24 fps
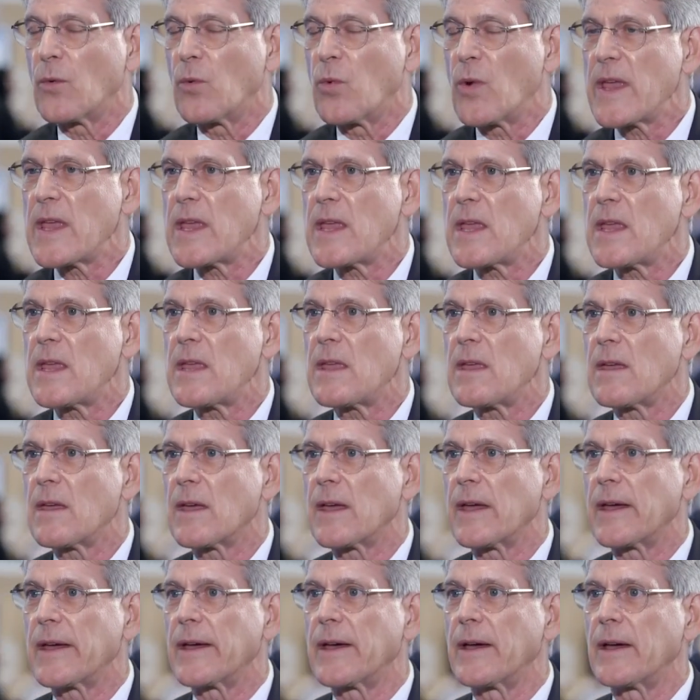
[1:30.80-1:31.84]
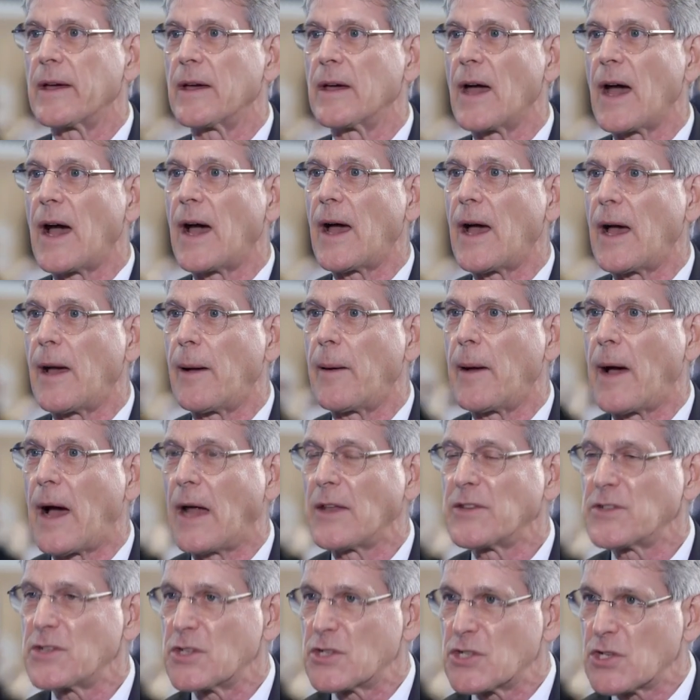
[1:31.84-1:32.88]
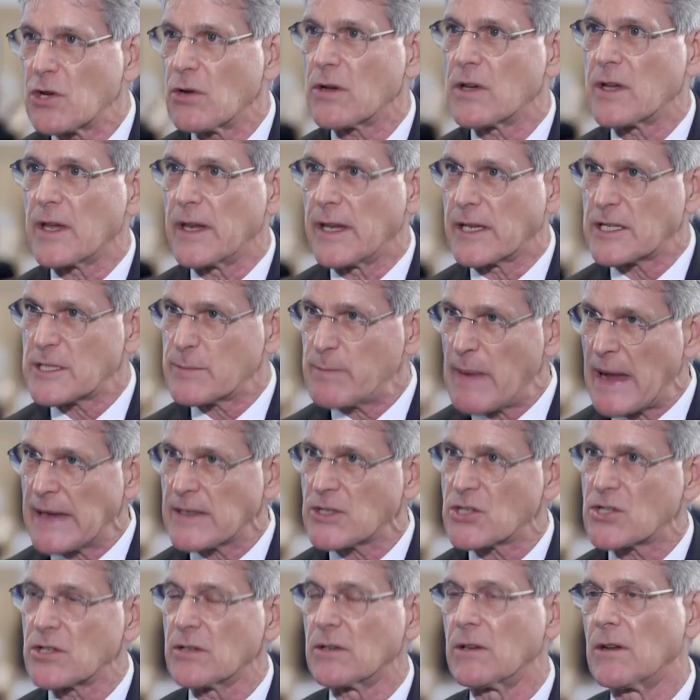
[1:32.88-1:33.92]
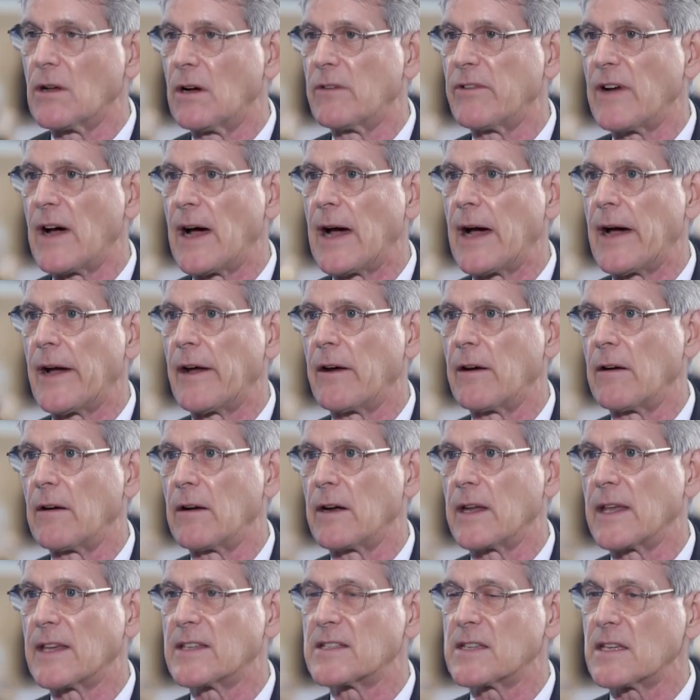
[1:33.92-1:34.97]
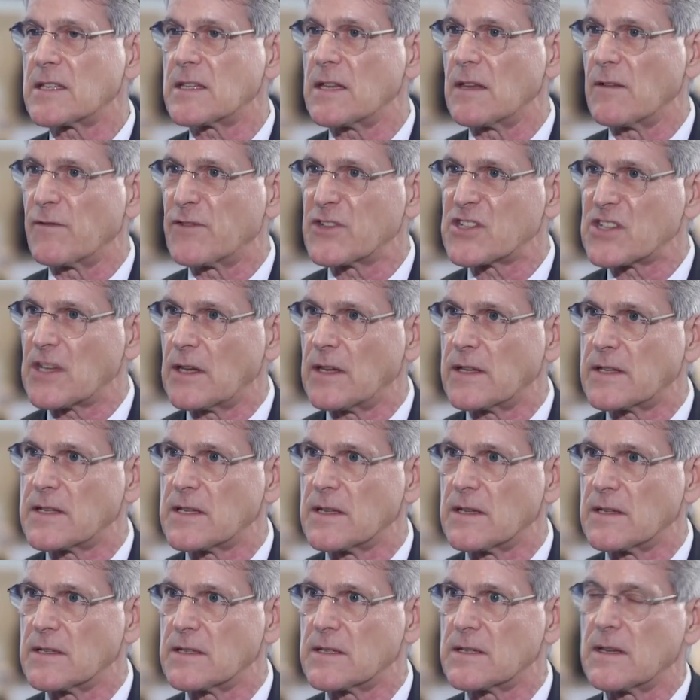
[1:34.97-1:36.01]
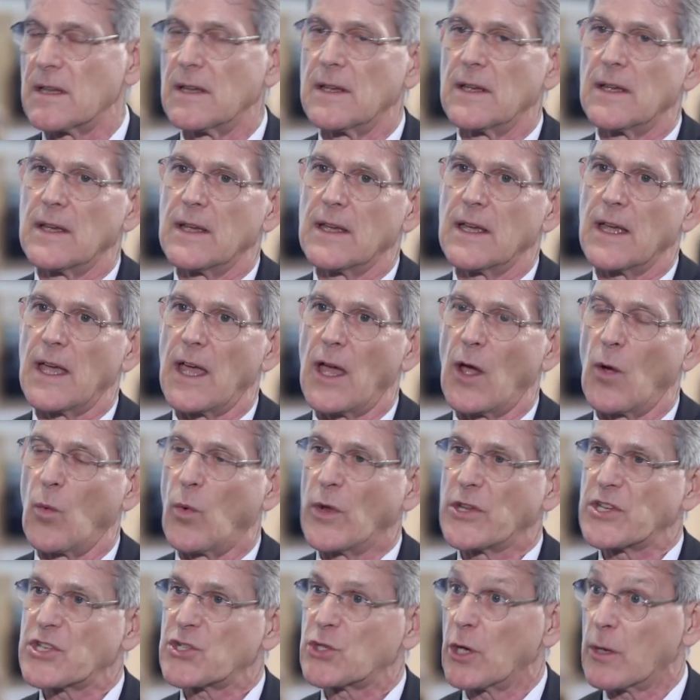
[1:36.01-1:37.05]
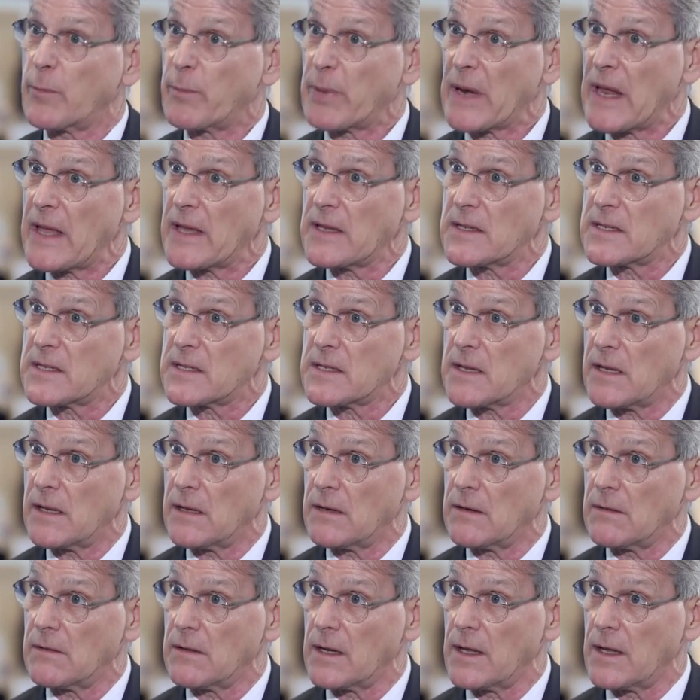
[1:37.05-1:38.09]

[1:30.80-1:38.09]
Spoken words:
we undertook an expansion of our existing facilities, which took place in